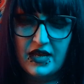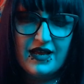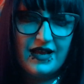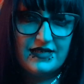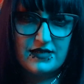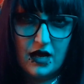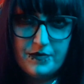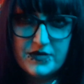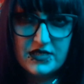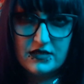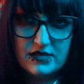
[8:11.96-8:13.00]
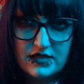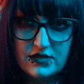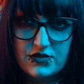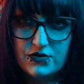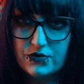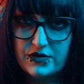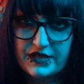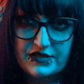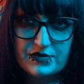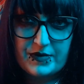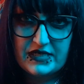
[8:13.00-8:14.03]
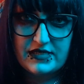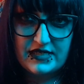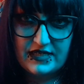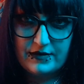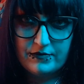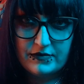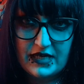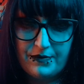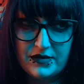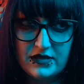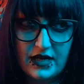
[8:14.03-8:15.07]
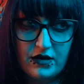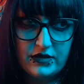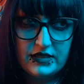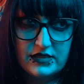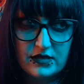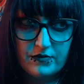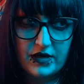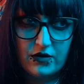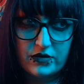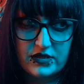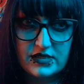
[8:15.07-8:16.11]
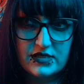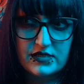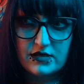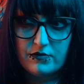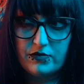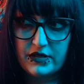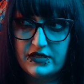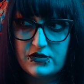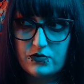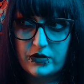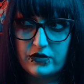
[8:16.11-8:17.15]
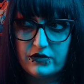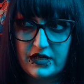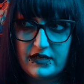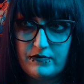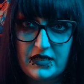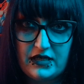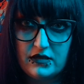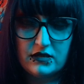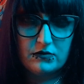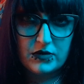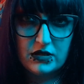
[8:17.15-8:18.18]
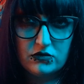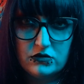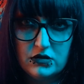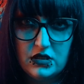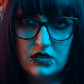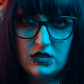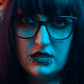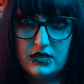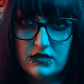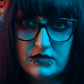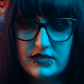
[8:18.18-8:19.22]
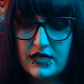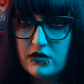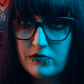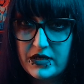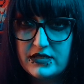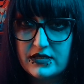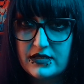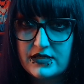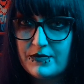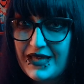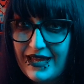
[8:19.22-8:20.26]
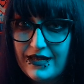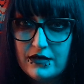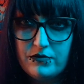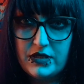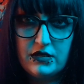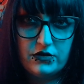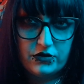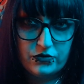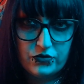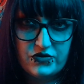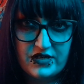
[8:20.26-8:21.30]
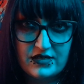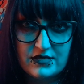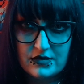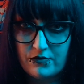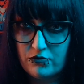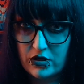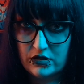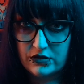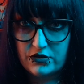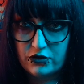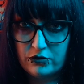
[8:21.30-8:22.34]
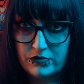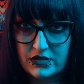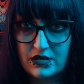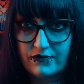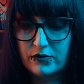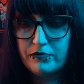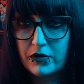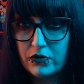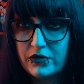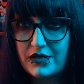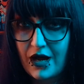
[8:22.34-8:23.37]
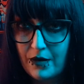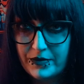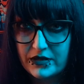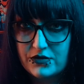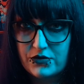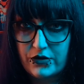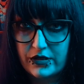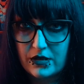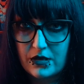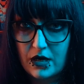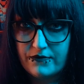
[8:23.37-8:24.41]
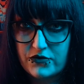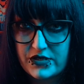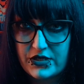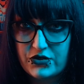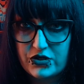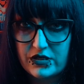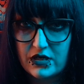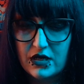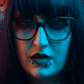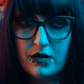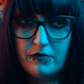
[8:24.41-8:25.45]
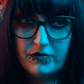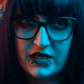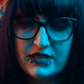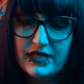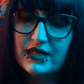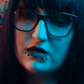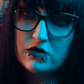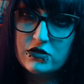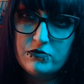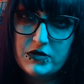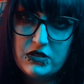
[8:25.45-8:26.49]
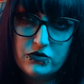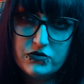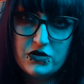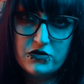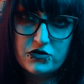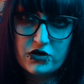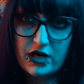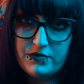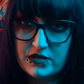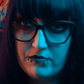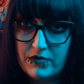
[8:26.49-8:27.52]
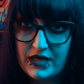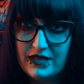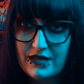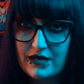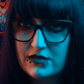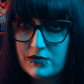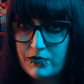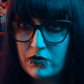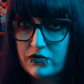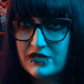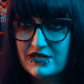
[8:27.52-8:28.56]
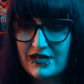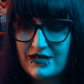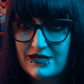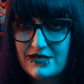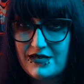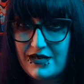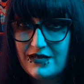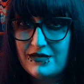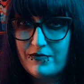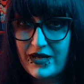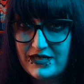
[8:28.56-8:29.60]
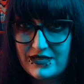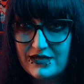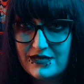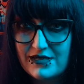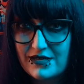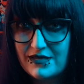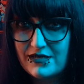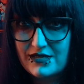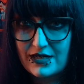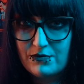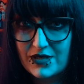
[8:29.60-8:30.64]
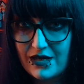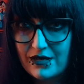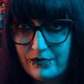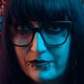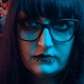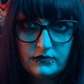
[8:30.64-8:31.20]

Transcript: As opposite as these two things may seem, Captain Howdy somehow exists in a place where they meet in the middle. Sadomasochism can be used as an umbrella term to cover both topics during a conversation, but it can also be used to describe somebody that is both a sadist and a masochist at the same time.